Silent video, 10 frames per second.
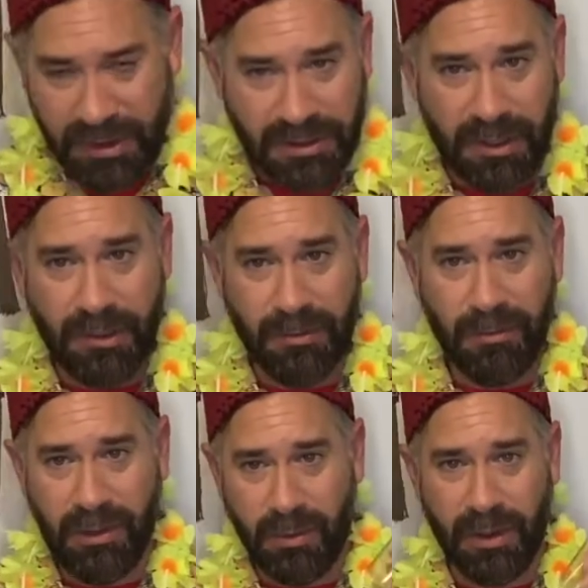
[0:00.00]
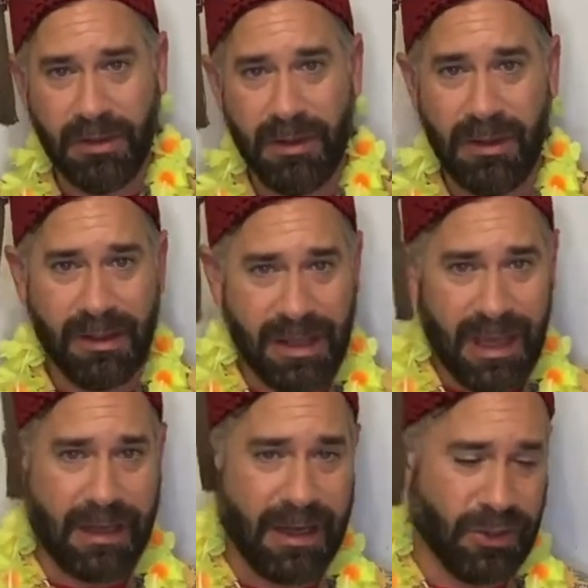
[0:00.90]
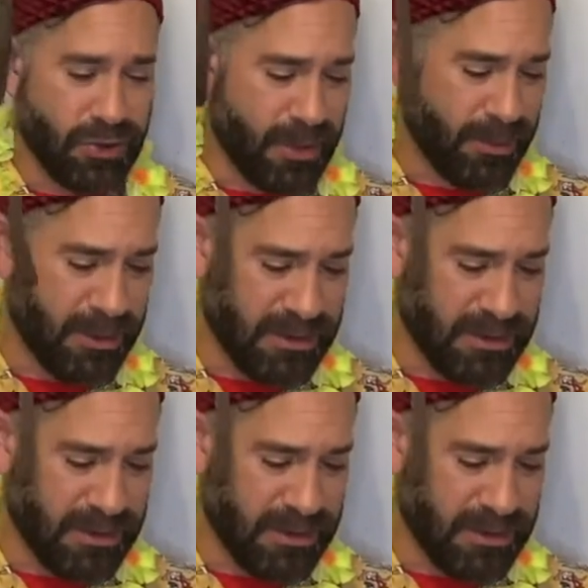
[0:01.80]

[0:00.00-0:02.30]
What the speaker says: So we don't want that kind of trouble.